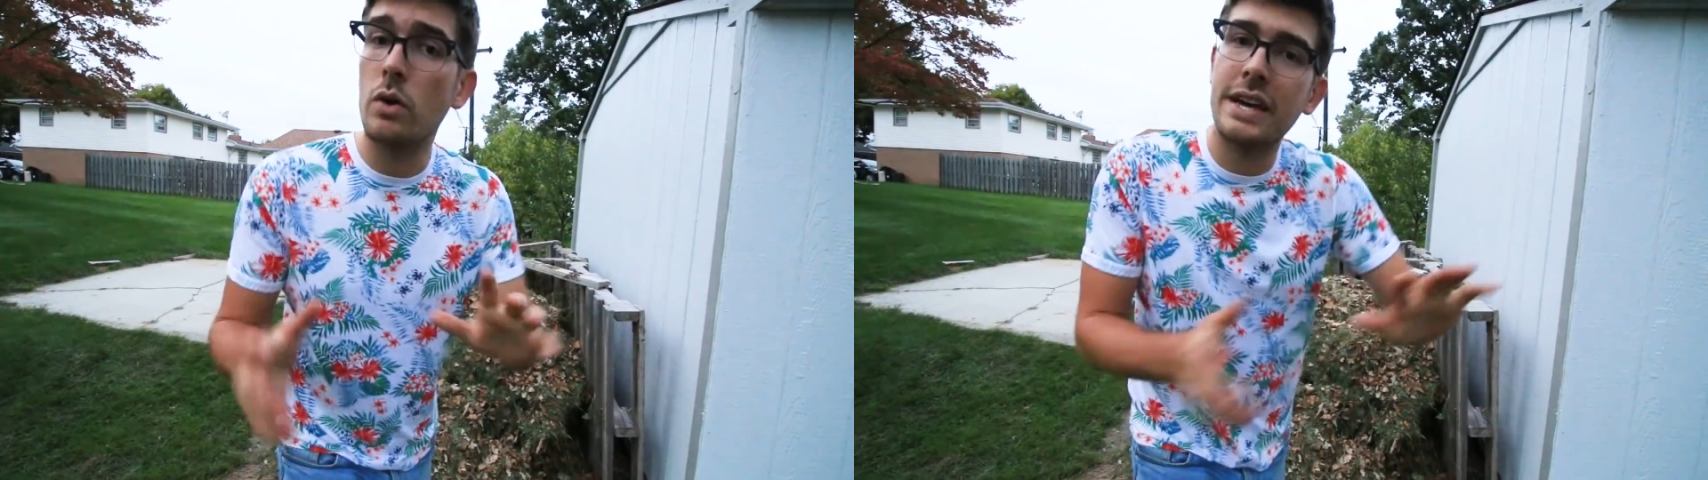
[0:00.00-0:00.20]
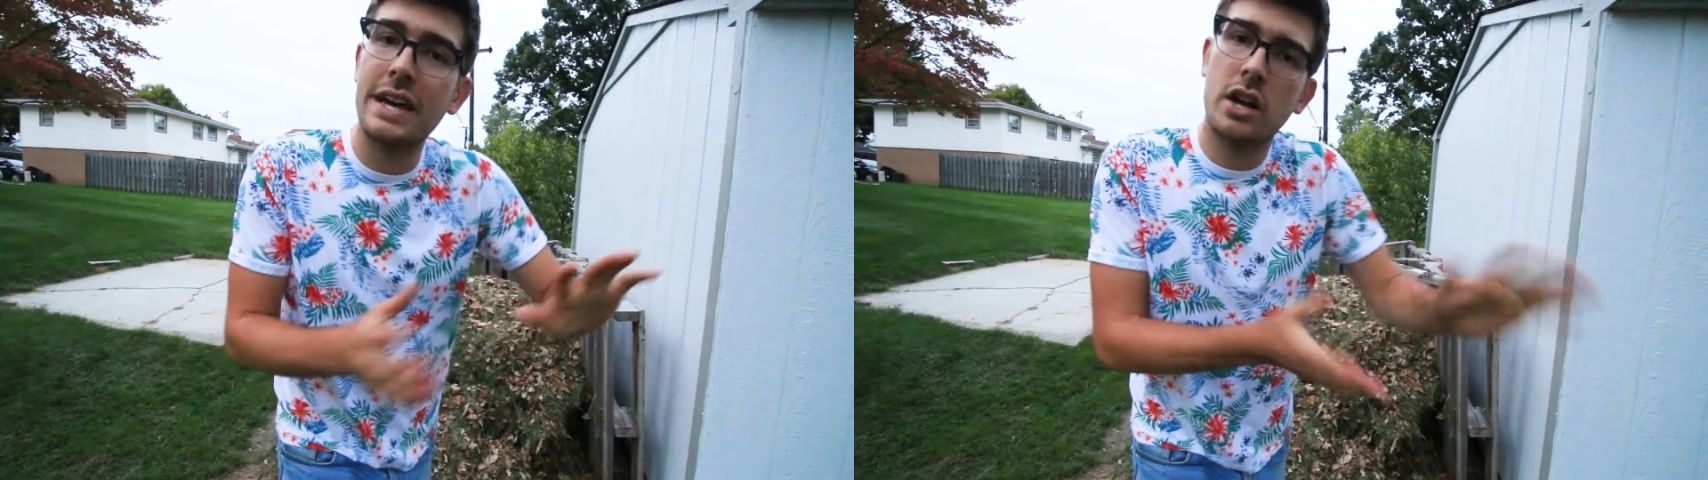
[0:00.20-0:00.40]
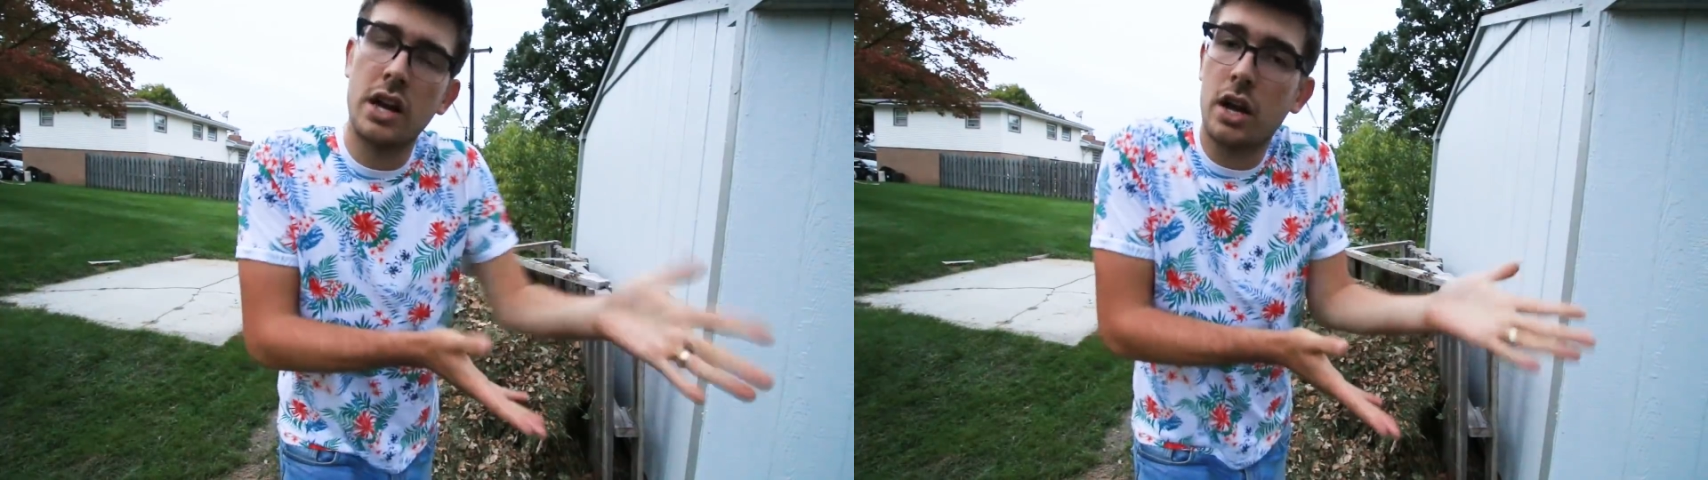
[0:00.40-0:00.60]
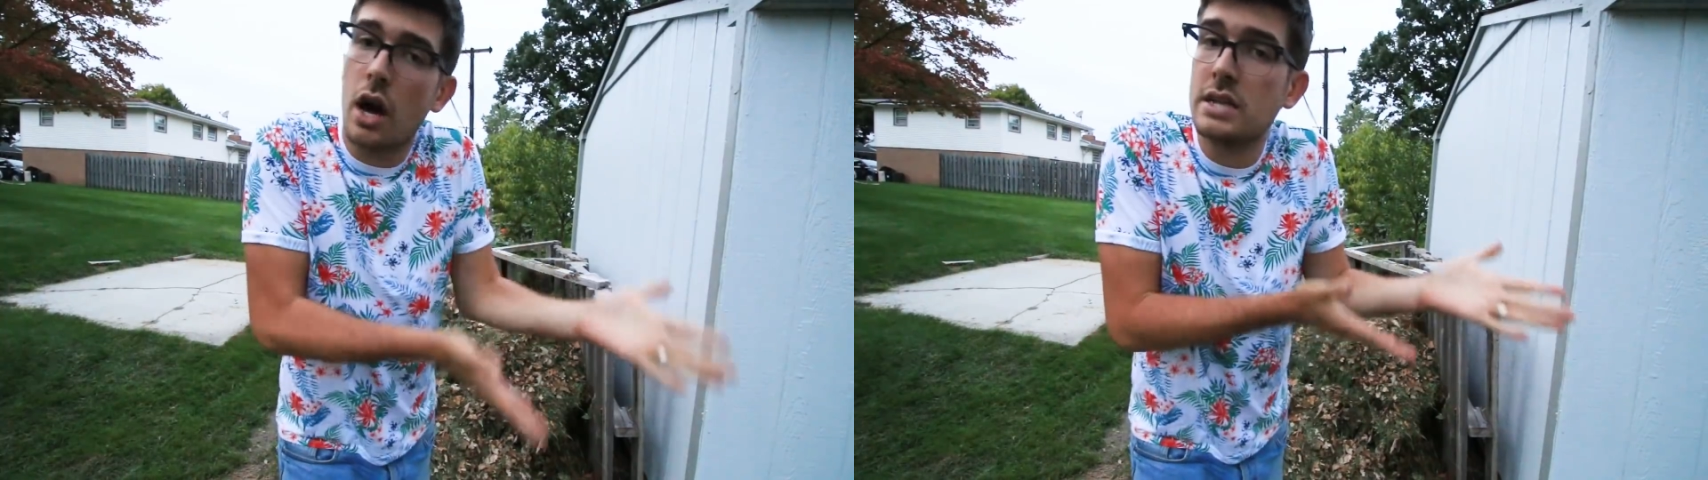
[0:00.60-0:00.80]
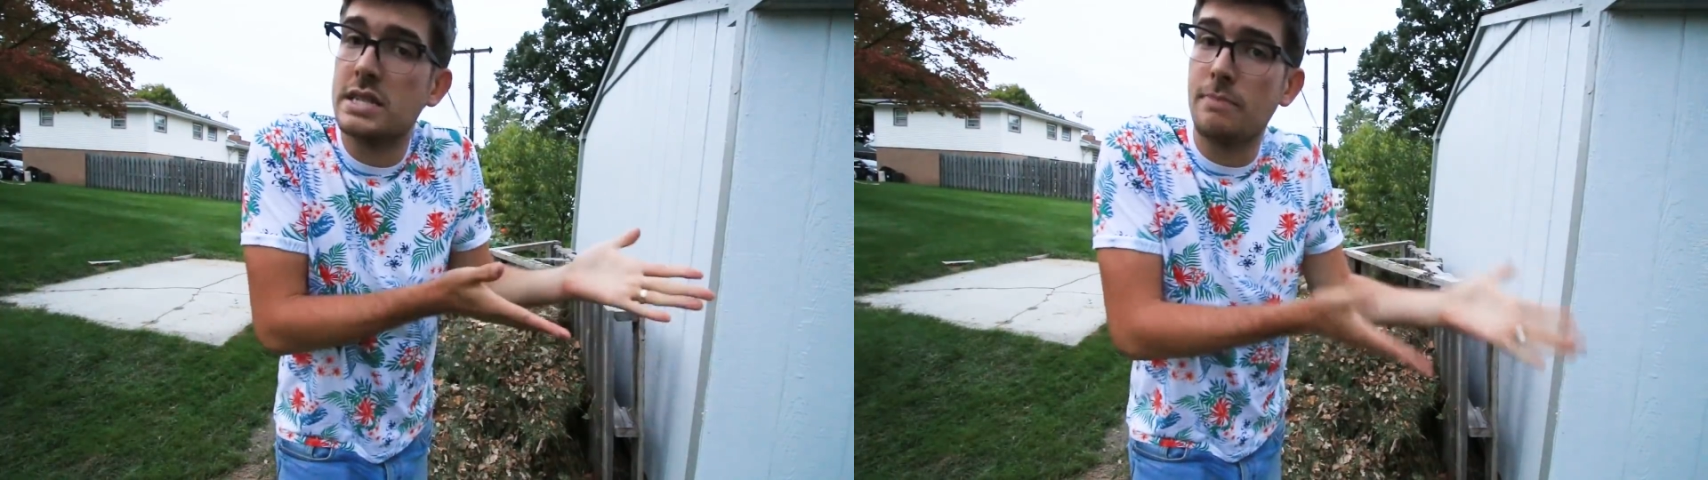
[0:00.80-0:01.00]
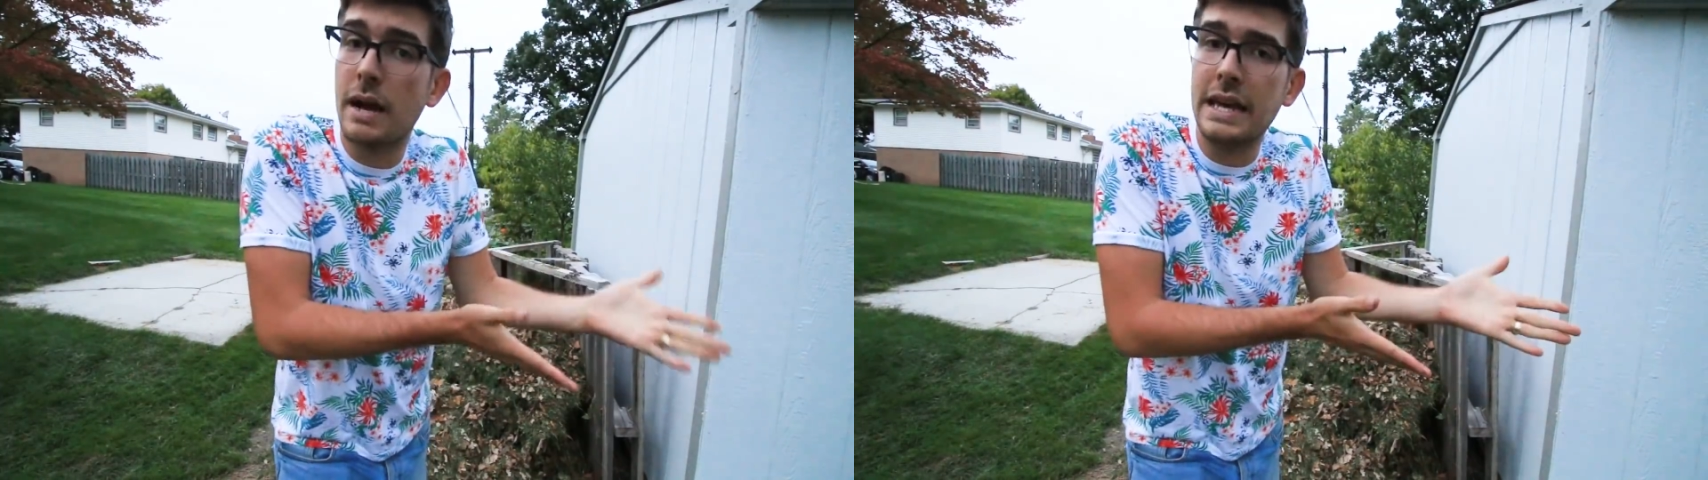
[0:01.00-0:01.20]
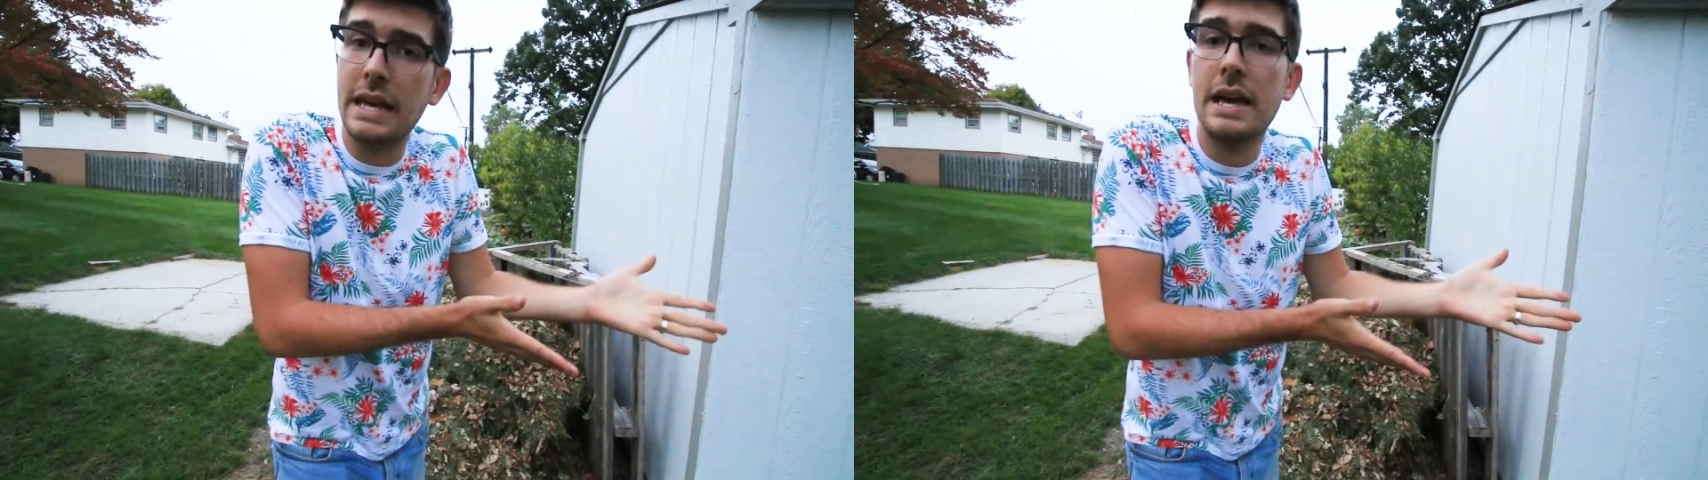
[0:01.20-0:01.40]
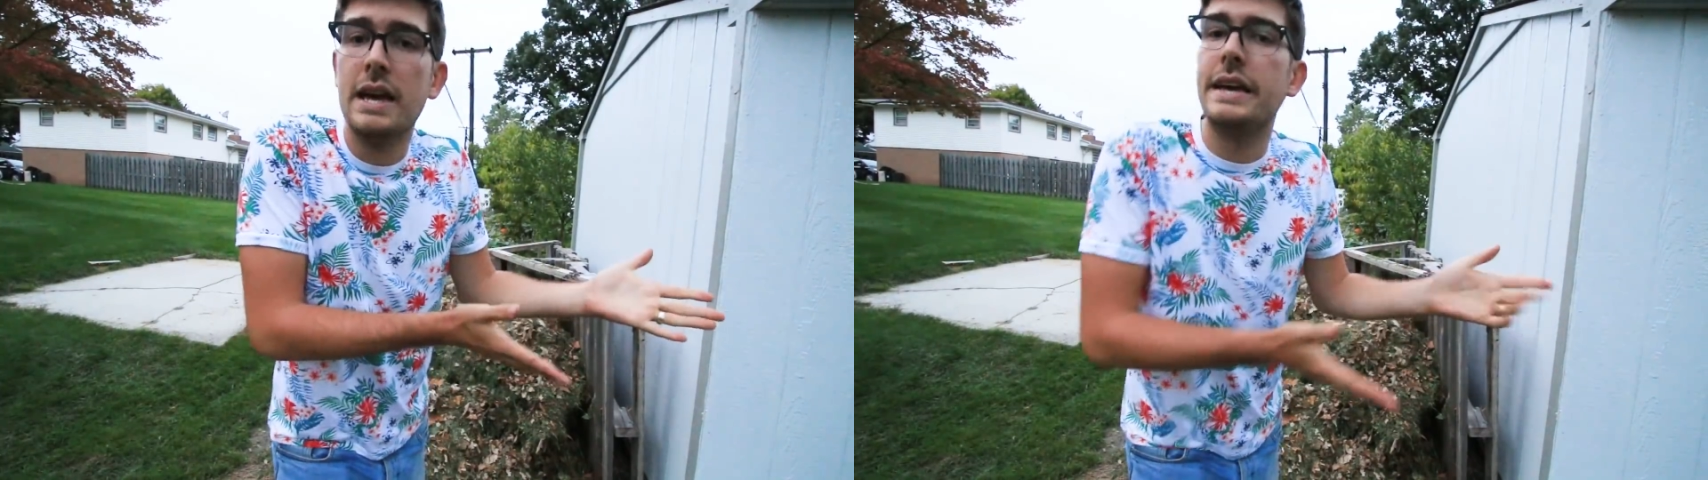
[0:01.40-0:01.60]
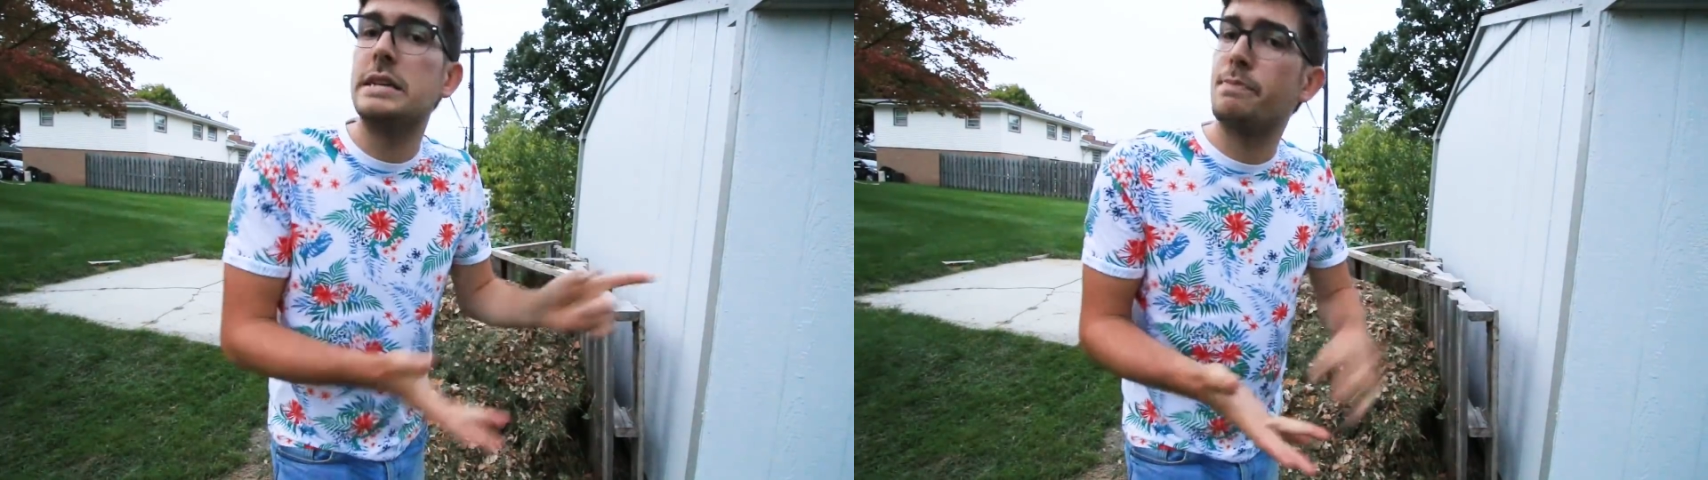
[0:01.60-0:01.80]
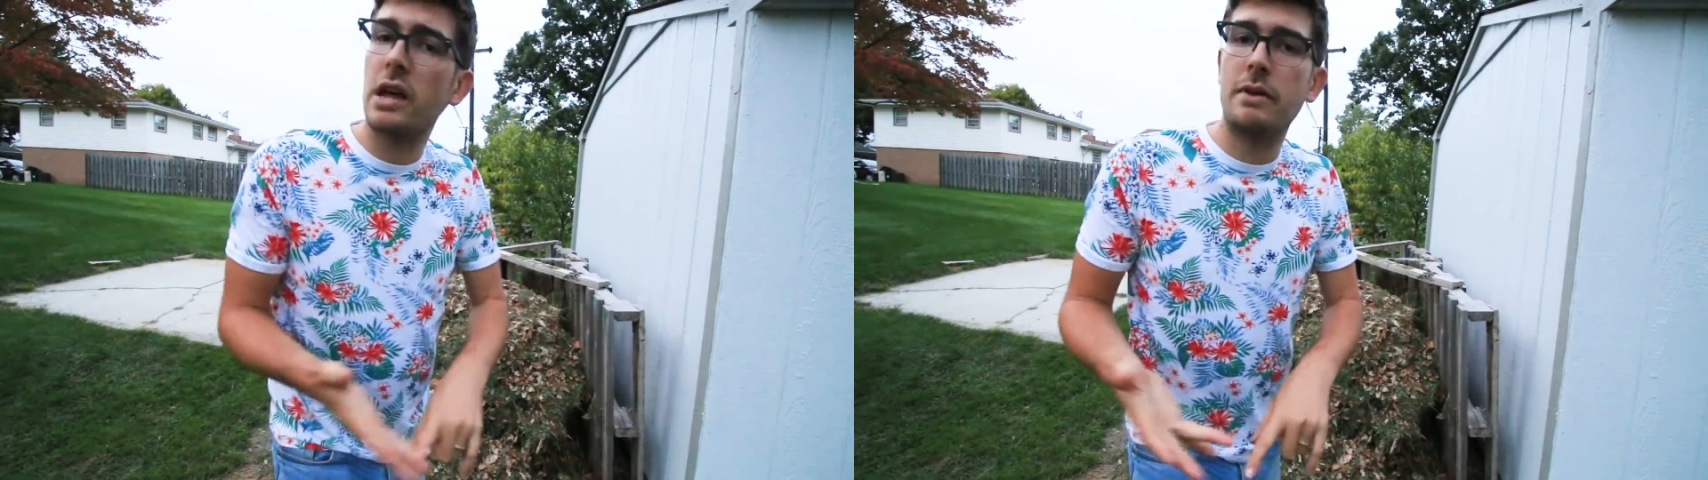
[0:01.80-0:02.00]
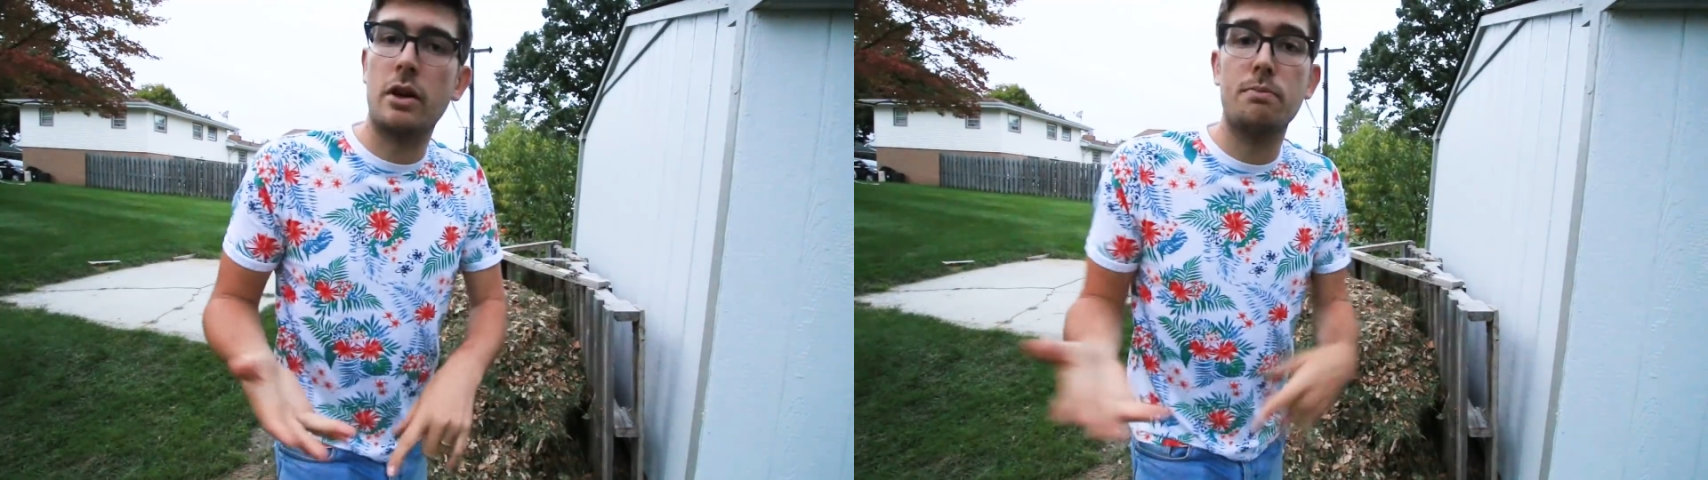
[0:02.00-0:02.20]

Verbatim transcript: only it can cost some money, is blood meal.